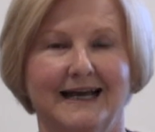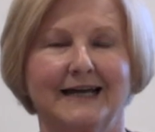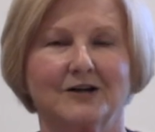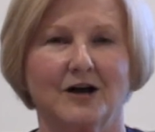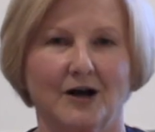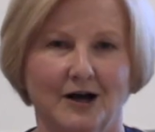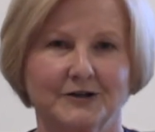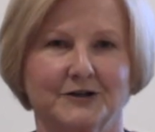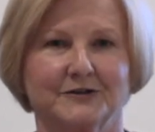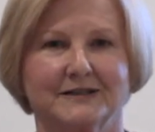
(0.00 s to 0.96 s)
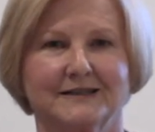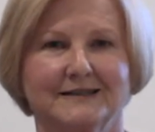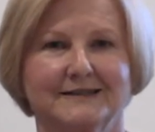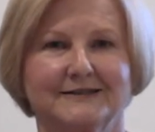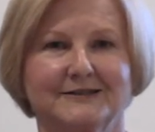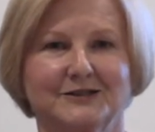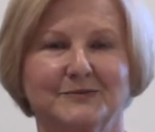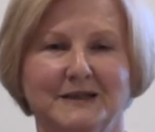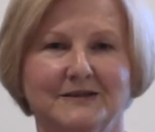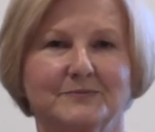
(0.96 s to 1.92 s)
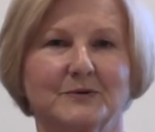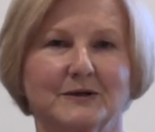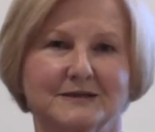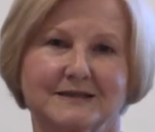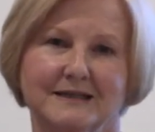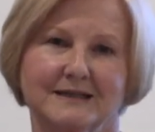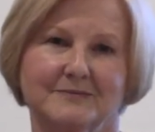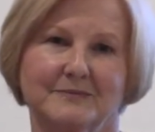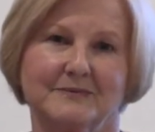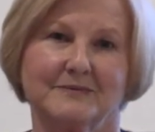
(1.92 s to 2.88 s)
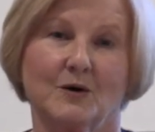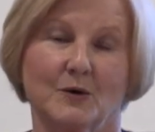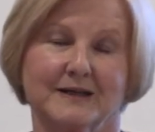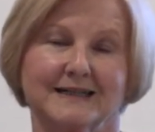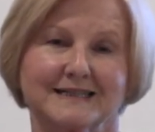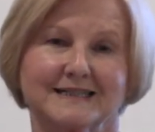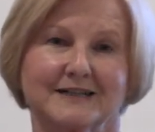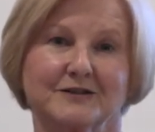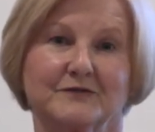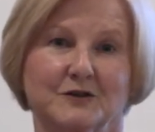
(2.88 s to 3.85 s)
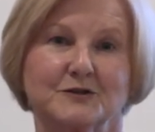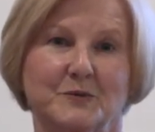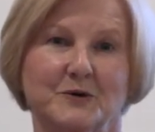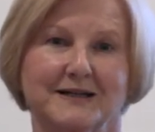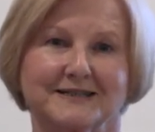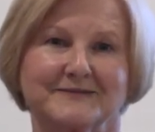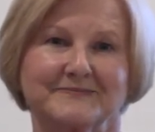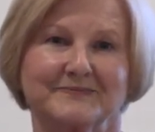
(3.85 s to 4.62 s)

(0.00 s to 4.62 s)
and honored to be the organist at the First Pres.